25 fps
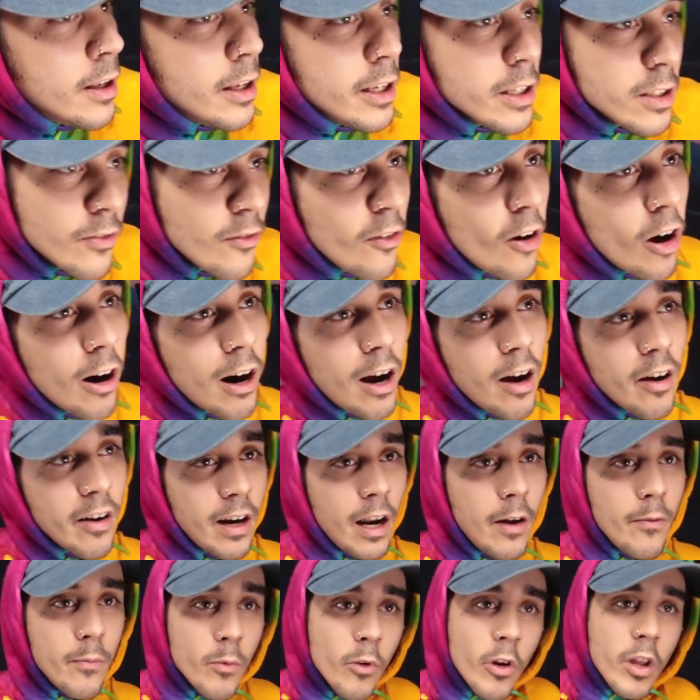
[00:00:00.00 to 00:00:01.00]
it's far out,
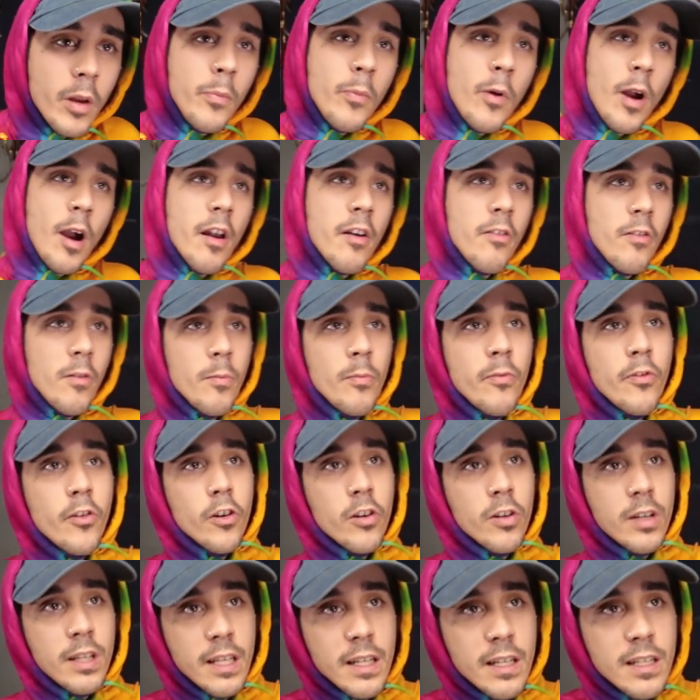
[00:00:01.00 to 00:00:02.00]
and I'm really proud of him
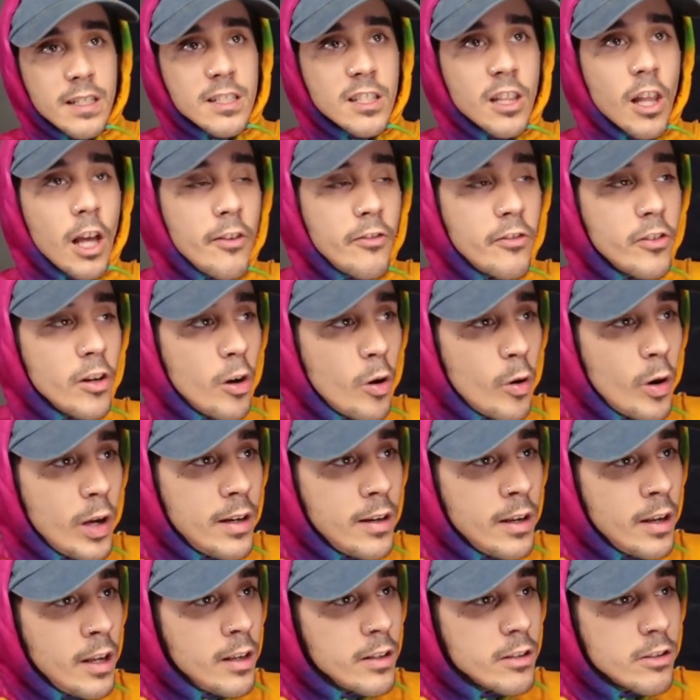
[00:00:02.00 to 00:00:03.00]
for getting his life
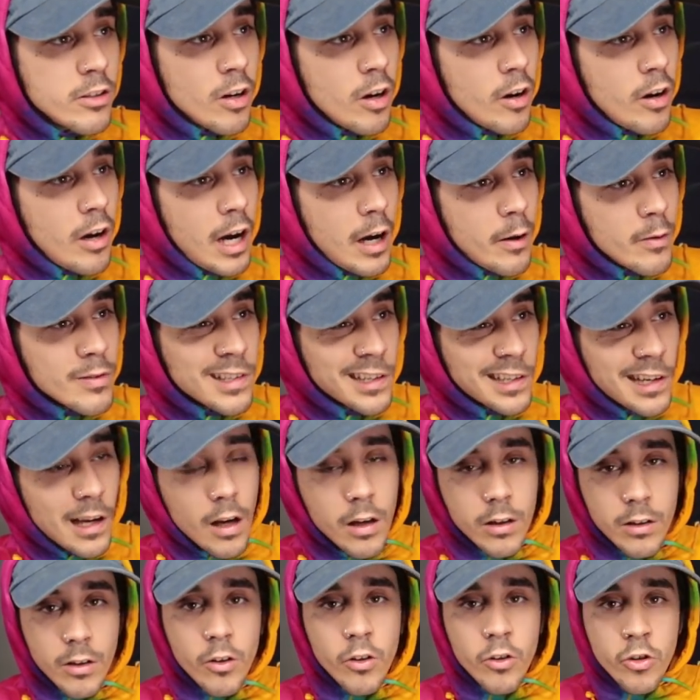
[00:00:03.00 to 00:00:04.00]
going. So I was like,
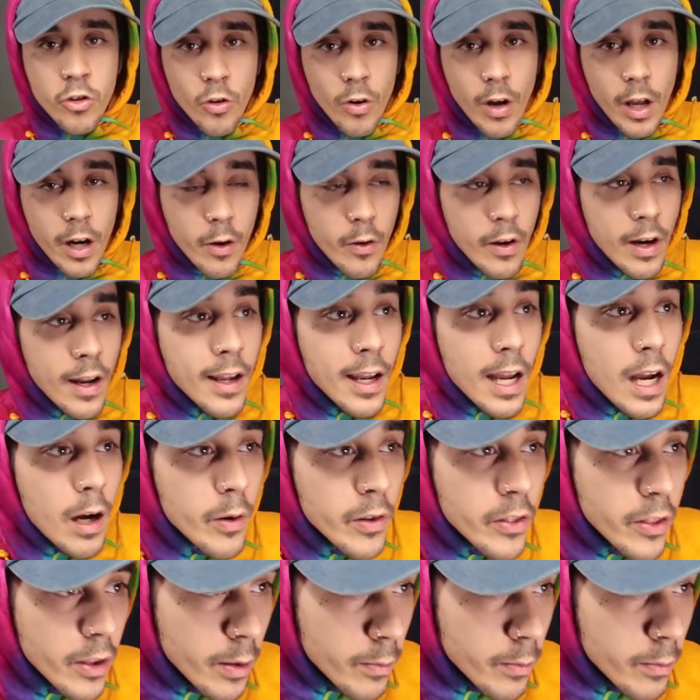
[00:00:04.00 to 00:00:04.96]
I'll go to Toronto and hang out with